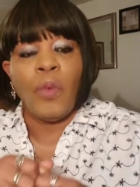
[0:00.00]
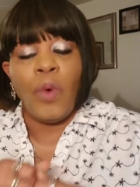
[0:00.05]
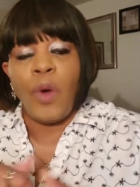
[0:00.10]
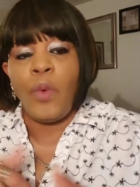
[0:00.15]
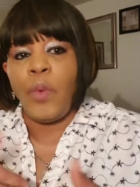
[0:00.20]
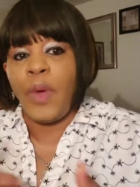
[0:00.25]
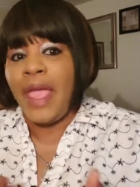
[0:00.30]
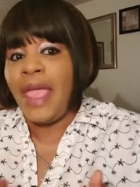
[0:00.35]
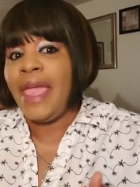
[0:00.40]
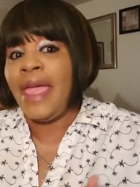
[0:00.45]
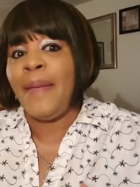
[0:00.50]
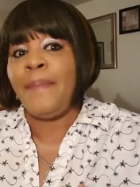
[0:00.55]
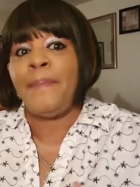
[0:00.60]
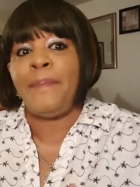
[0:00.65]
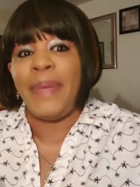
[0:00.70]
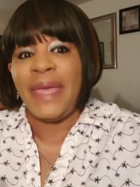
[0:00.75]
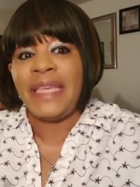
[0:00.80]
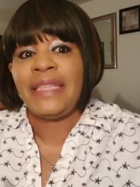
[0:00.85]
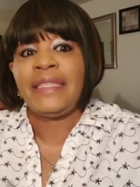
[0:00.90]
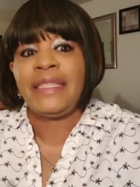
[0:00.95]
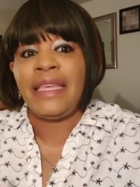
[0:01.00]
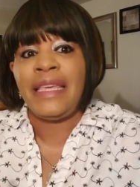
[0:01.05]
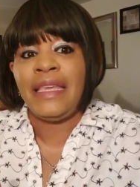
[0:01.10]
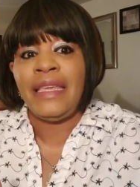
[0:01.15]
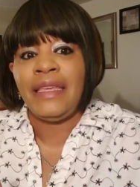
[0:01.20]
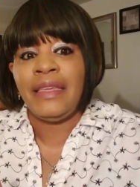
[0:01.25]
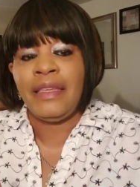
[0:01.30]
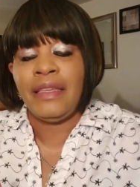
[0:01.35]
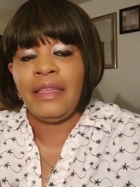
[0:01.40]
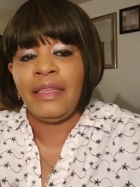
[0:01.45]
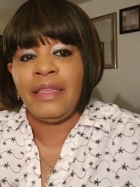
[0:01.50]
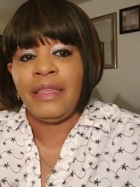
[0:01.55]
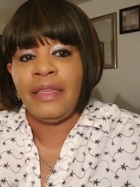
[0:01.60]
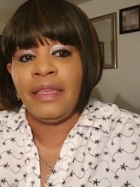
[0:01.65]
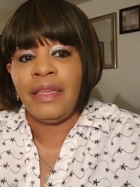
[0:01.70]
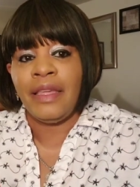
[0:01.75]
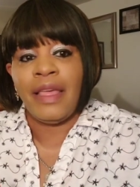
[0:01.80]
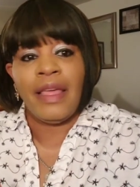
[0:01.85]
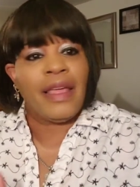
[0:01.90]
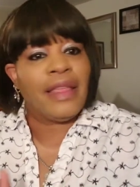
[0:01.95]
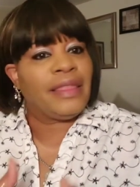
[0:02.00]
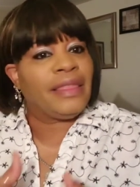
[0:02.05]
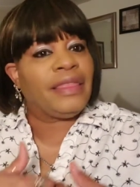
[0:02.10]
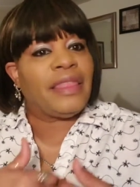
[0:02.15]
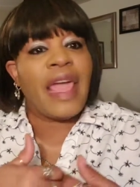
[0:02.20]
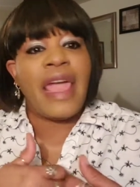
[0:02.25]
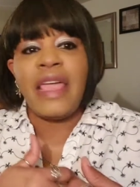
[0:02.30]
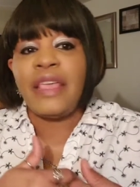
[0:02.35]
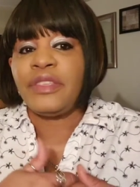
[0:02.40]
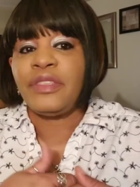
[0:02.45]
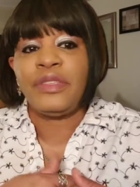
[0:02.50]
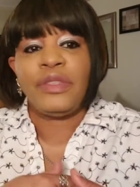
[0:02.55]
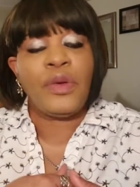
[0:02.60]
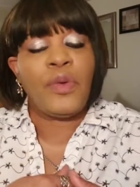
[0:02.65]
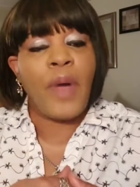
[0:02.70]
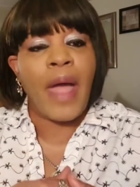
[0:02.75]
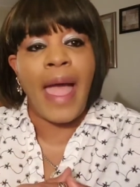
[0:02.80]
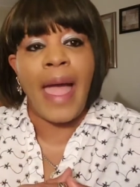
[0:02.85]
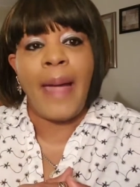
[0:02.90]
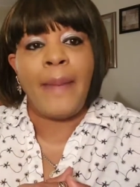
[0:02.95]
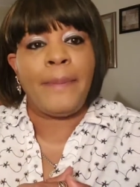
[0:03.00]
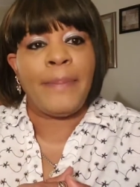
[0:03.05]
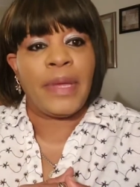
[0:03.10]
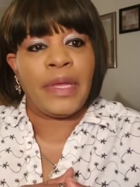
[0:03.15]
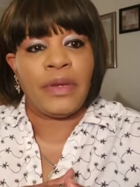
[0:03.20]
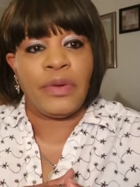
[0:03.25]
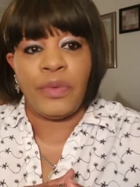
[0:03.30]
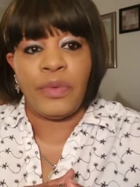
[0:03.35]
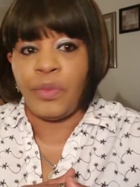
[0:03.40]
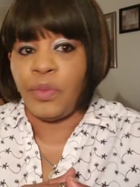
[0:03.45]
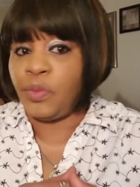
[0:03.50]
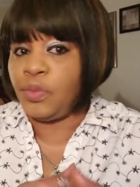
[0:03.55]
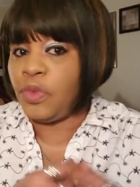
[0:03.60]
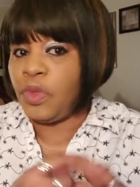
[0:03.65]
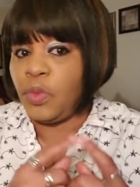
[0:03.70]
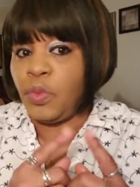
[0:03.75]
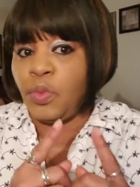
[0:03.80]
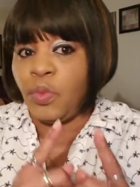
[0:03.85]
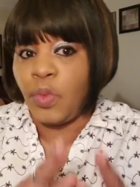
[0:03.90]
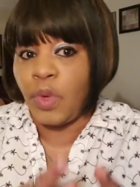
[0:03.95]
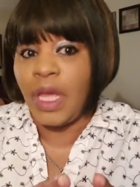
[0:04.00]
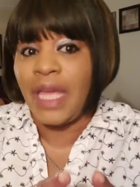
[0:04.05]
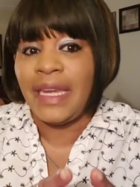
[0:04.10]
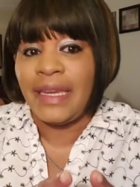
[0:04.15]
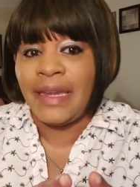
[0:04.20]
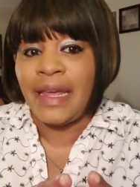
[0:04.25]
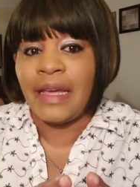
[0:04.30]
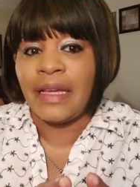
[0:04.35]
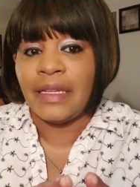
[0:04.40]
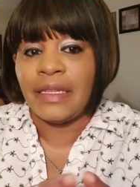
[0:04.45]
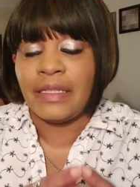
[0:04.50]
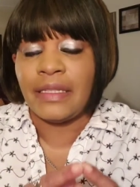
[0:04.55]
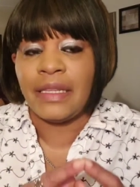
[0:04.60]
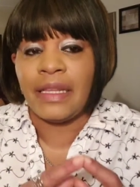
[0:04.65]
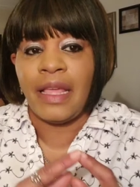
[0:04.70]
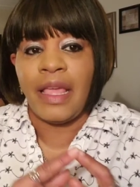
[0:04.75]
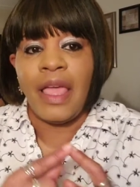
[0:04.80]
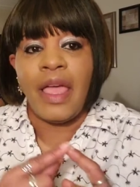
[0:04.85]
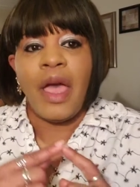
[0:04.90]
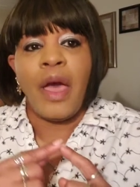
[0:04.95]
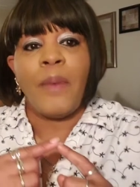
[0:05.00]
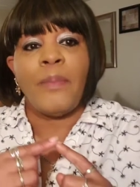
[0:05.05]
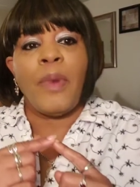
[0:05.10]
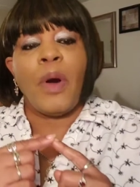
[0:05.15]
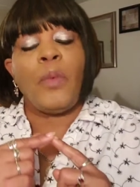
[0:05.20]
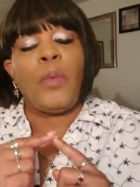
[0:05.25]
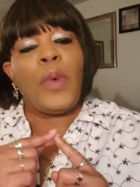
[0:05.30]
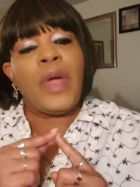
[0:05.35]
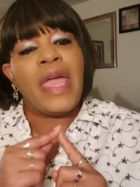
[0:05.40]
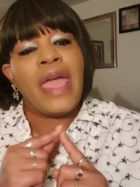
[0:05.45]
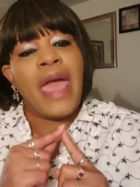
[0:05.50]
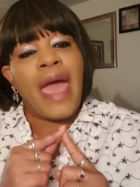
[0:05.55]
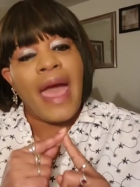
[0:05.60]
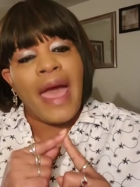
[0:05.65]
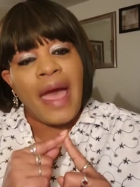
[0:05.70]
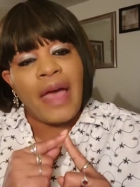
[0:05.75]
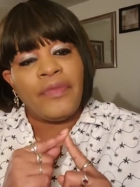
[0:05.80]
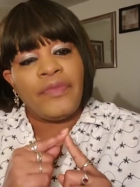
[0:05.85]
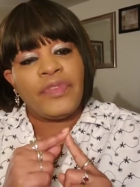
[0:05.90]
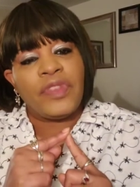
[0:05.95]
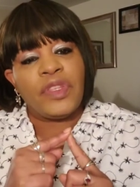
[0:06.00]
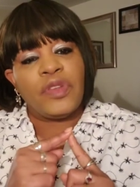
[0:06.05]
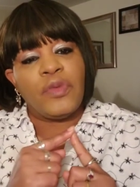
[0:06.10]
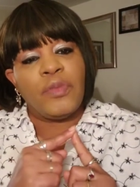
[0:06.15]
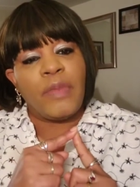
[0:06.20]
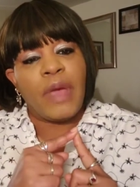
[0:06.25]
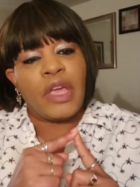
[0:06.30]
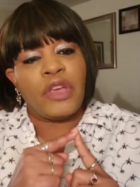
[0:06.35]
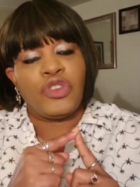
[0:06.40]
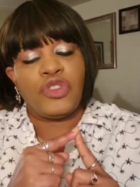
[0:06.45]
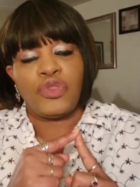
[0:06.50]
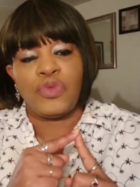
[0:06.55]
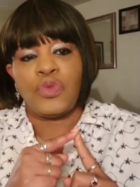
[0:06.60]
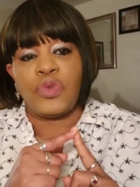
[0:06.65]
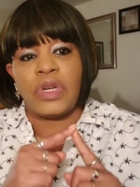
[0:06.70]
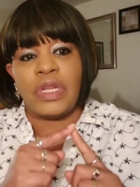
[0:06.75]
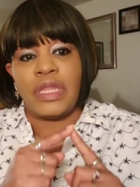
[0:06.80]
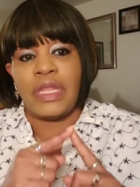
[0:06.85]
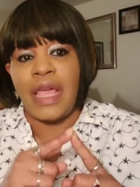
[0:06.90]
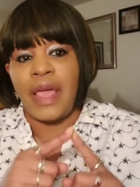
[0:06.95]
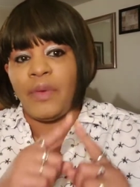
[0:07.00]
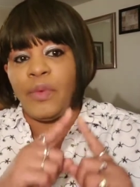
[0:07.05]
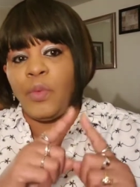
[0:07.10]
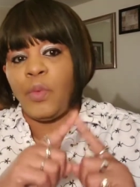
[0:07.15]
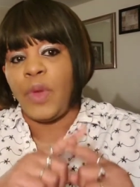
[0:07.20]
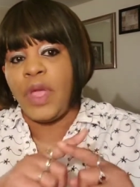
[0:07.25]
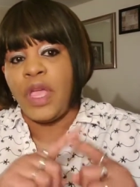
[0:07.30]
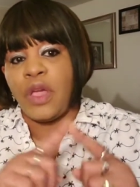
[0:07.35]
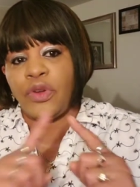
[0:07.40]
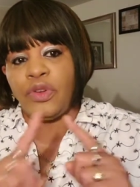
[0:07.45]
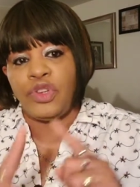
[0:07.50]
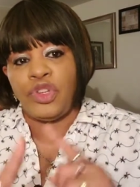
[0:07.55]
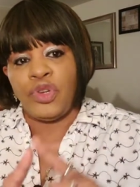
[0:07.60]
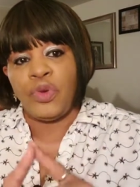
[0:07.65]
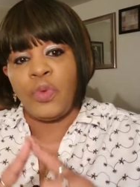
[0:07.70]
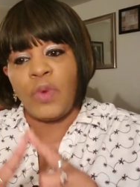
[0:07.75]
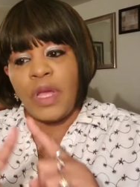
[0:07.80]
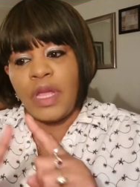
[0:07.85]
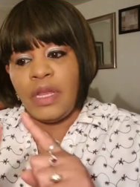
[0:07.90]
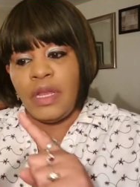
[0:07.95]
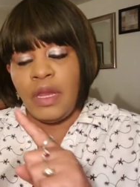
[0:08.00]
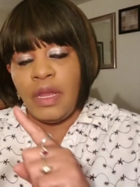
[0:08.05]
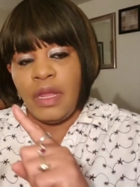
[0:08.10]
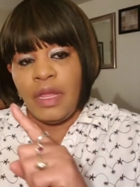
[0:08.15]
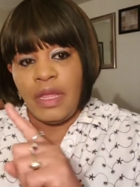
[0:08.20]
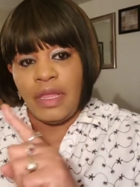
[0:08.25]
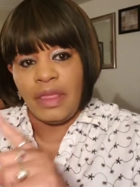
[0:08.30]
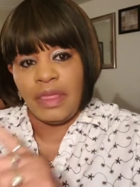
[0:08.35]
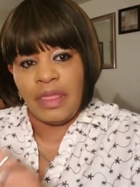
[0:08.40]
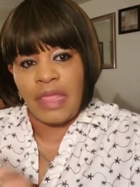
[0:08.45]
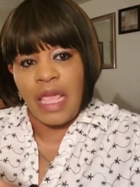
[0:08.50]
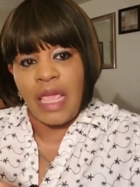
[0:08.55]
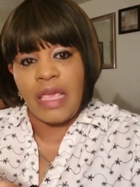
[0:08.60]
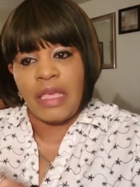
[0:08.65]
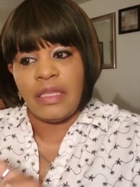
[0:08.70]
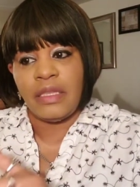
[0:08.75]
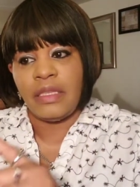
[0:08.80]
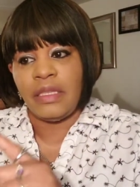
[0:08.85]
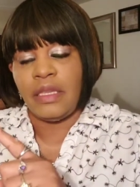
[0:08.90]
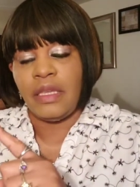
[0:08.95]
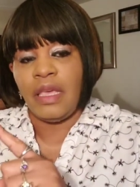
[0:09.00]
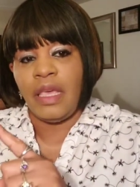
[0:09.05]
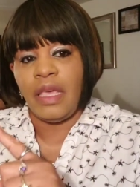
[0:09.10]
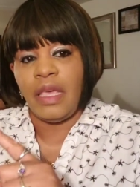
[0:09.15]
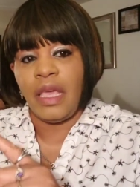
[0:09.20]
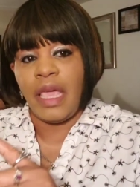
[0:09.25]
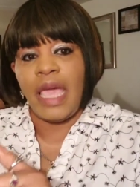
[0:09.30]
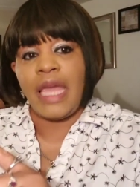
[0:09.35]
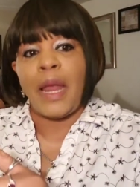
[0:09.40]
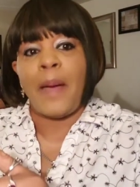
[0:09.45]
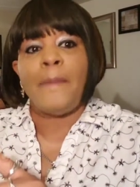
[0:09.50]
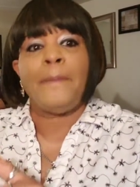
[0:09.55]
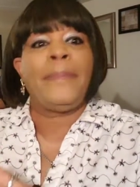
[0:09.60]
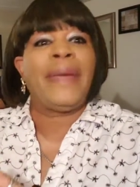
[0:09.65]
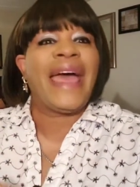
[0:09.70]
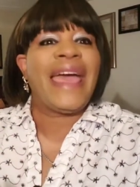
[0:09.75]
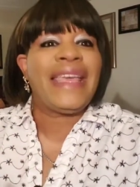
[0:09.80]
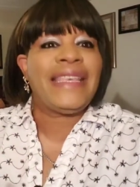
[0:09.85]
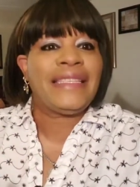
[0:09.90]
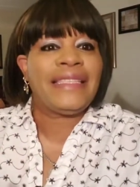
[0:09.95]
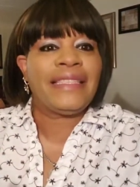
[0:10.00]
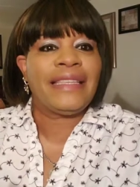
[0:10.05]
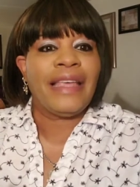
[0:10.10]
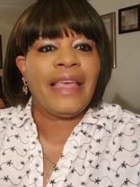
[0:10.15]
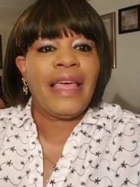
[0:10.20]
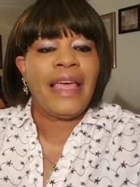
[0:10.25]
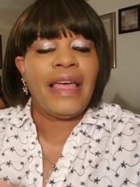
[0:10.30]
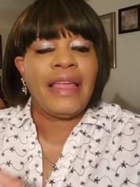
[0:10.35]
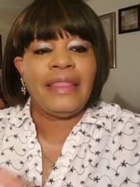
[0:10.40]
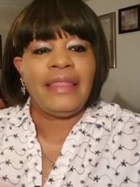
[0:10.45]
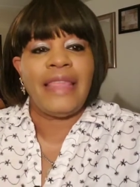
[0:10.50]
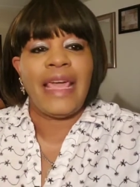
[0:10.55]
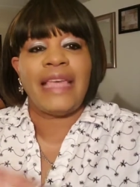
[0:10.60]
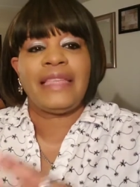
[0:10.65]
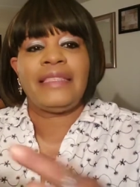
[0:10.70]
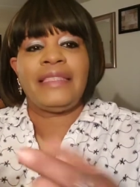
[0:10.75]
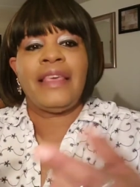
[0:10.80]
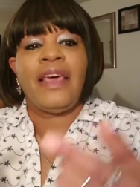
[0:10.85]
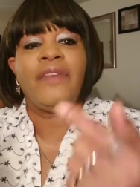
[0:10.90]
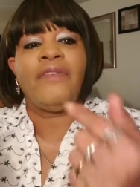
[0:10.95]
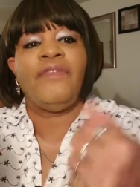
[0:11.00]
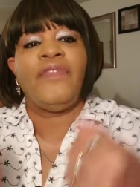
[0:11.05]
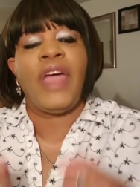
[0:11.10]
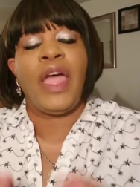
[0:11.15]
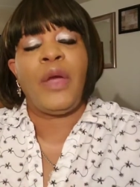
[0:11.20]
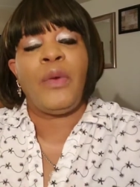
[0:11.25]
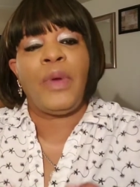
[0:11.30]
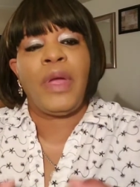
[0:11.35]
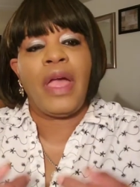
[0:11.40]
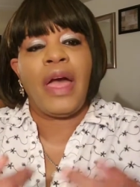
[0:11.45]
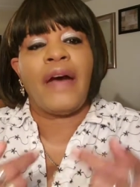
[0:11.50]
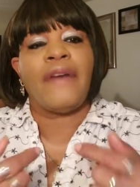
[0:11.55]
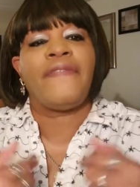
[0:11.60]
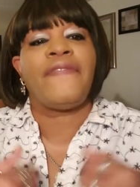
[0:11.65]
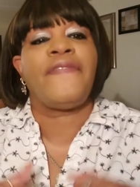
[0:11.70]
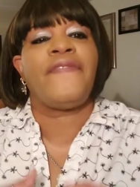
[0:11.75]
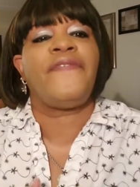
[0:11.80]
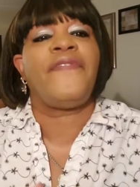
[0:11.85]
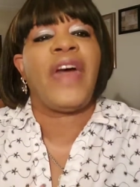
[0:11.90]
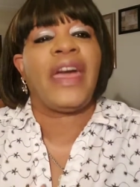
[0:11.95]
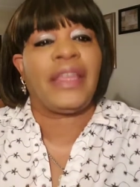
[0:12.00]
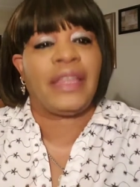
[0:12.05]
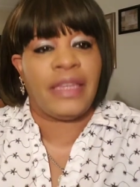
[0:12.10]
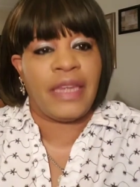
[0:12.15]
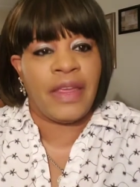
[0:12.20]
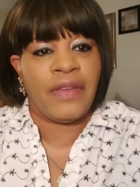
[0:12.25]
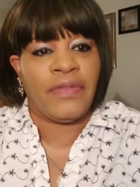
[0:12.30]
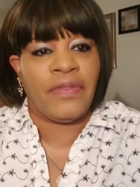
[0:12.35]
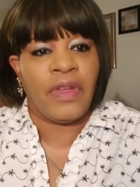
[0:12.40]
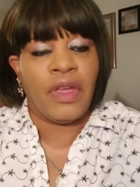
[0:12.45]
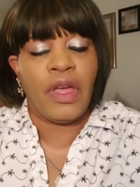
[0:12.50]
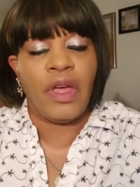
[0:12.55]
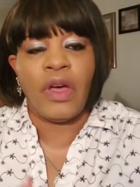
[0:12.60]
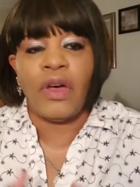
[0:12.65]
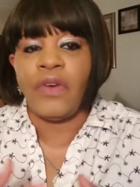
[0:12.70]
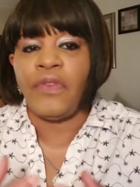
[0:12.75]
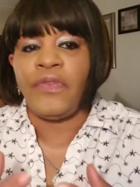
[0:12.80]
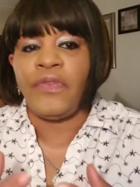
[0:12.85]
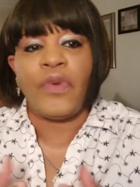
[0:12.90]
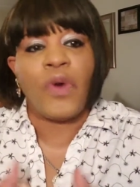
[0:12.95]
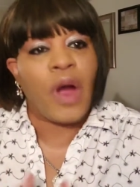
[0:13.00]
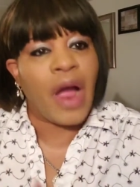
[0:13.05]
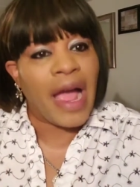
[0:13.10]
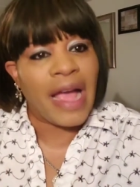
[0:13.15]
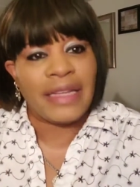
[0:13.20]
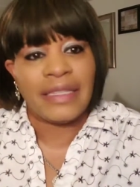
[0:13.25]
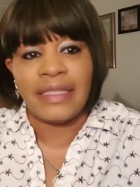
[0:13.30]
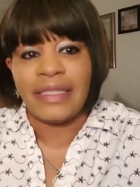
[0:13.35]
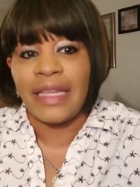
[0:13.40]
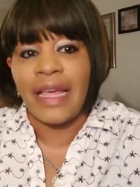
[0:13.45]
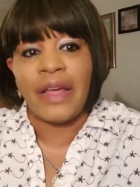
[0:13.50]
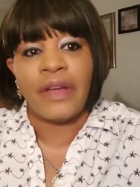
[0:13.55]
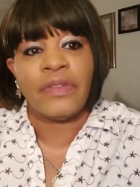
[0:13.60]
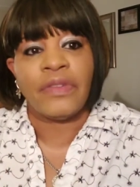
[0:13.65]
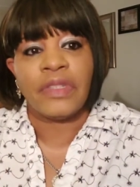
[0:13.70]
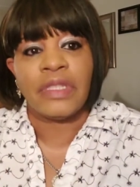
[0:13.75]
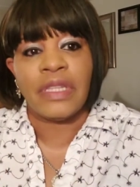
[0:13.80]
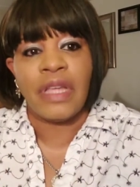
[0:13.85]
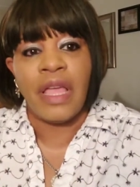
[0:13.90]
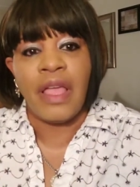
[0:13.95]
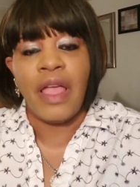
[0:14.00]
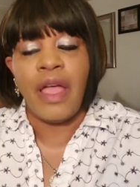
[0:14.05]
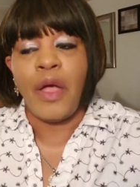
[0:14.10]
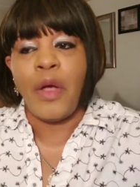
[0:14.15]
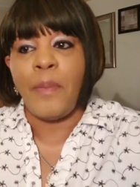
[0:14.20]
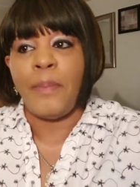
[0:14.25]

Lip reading: When we get busy, things do happen. It does. But we have to make sure that we are doing things at a pace that's very effective for ourselves.